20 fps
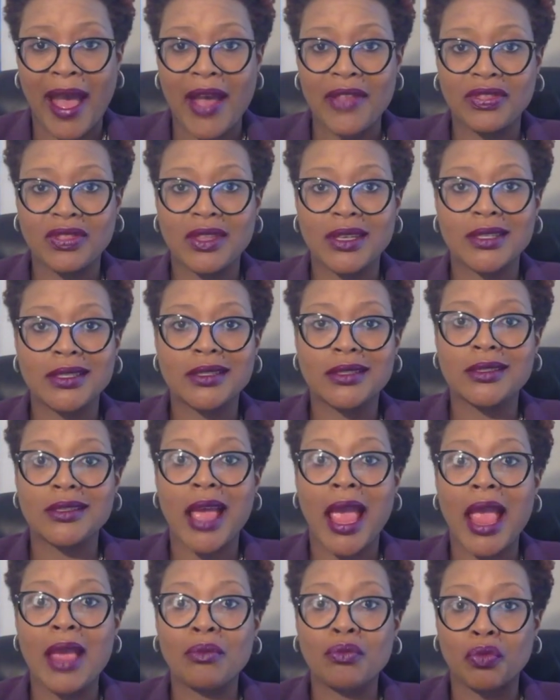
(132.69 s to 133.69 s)
at the
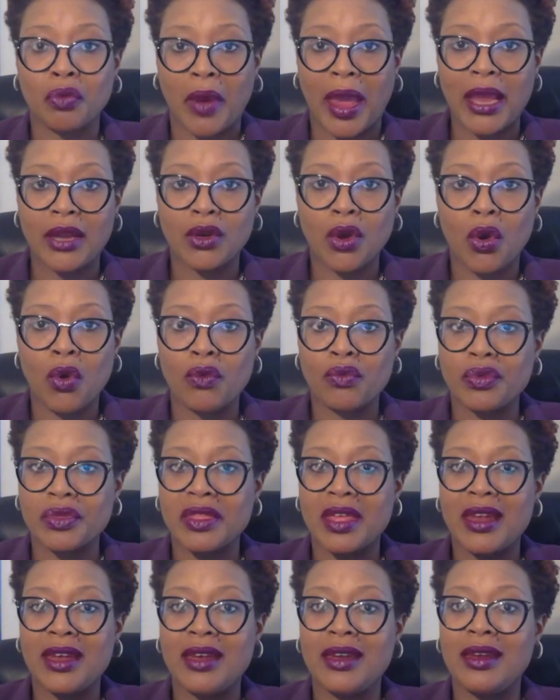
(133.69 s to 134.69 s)
same rate over
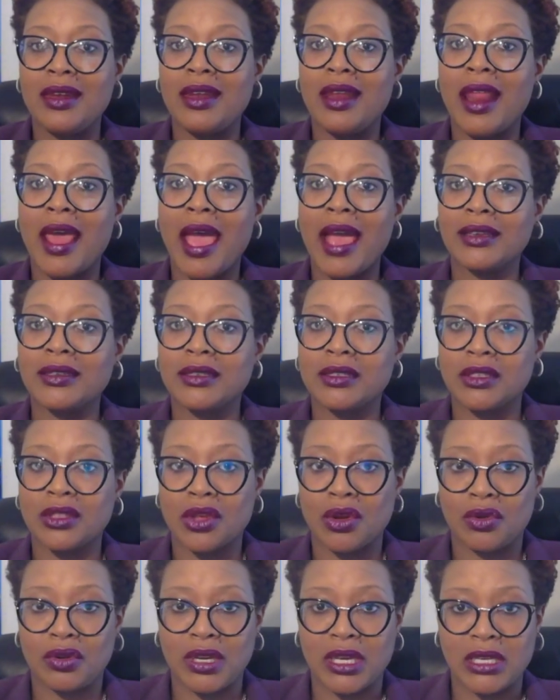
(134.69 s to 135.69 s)
the next
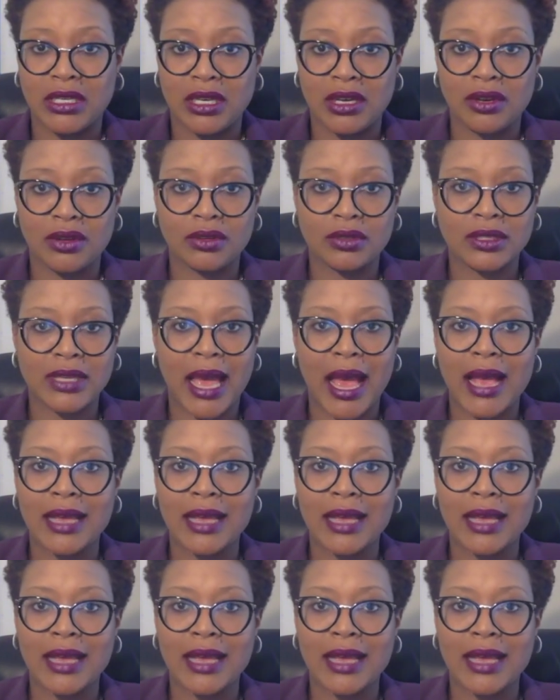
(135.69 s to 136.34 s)
30 years